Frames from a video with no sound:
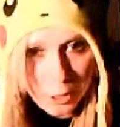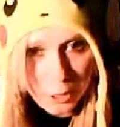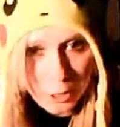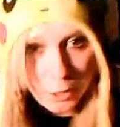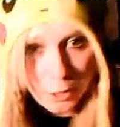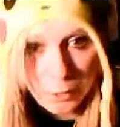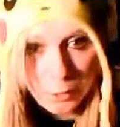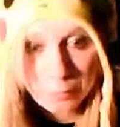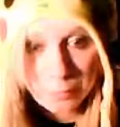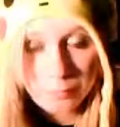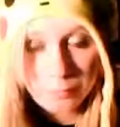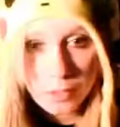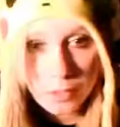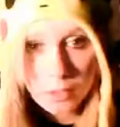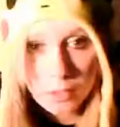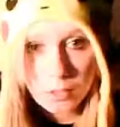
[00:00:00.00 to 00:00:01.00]
your
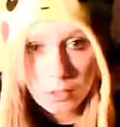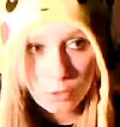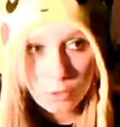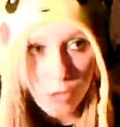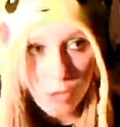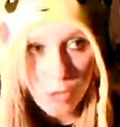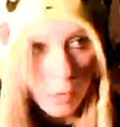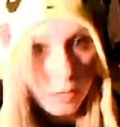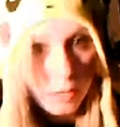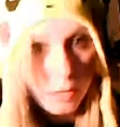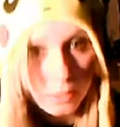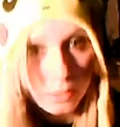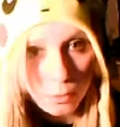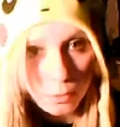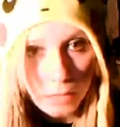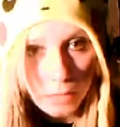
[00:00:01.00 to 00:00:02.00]
drawings,
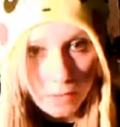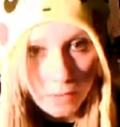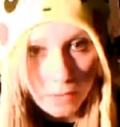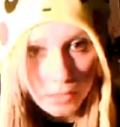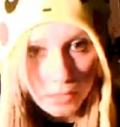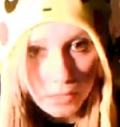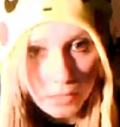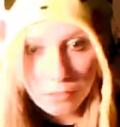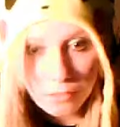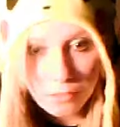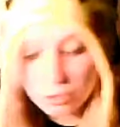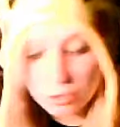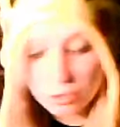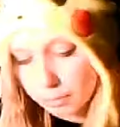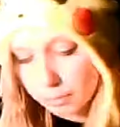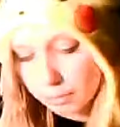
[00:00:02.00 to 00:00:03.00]
whatever, if you just
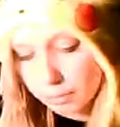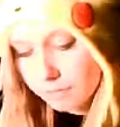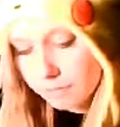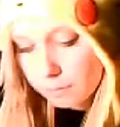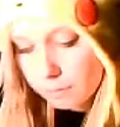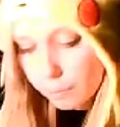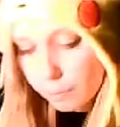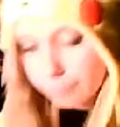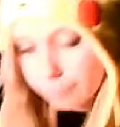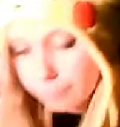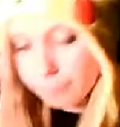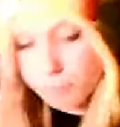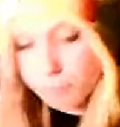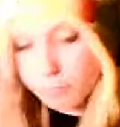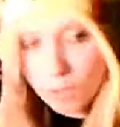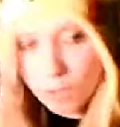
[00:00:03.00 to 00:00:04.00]
want to give someone
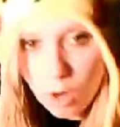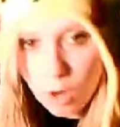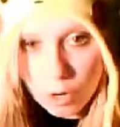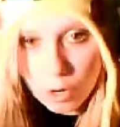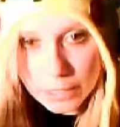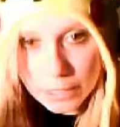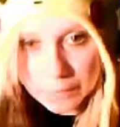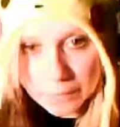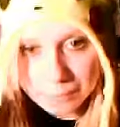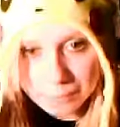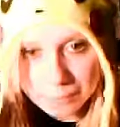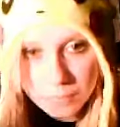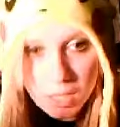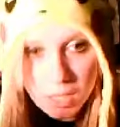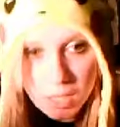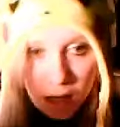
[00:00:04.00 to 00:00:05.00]
a heart.
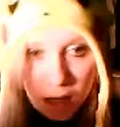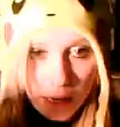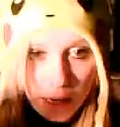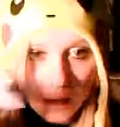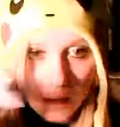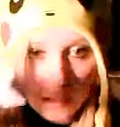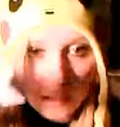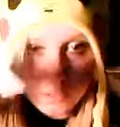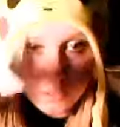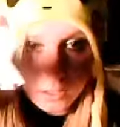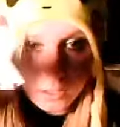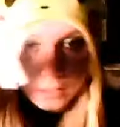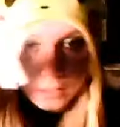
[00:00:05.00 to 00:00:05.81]
And the good